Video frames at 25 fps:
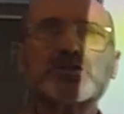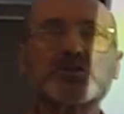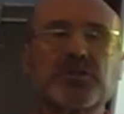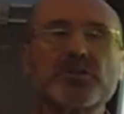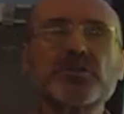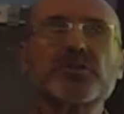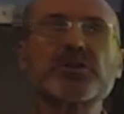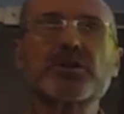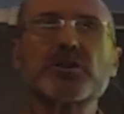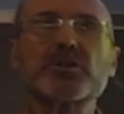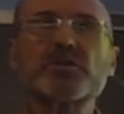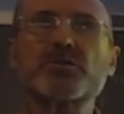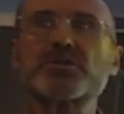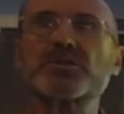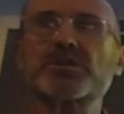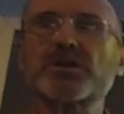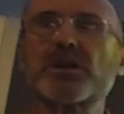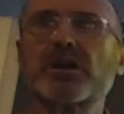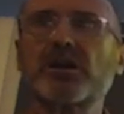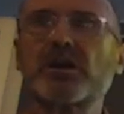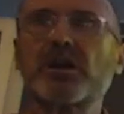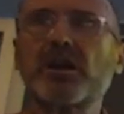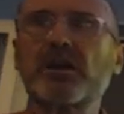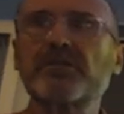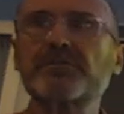to the use
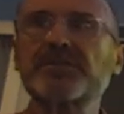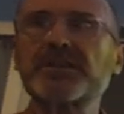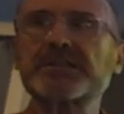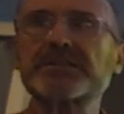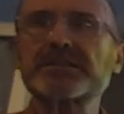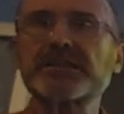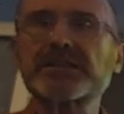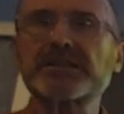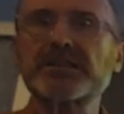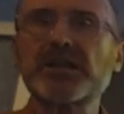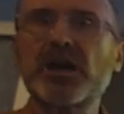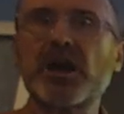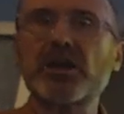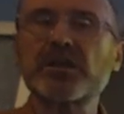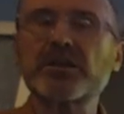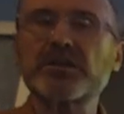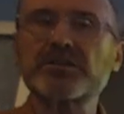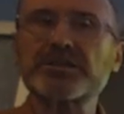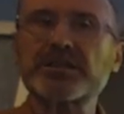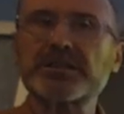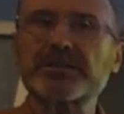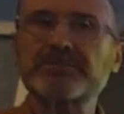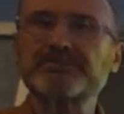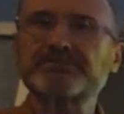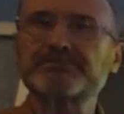of the
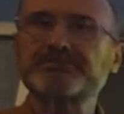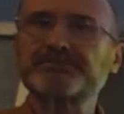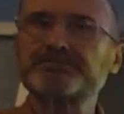technology.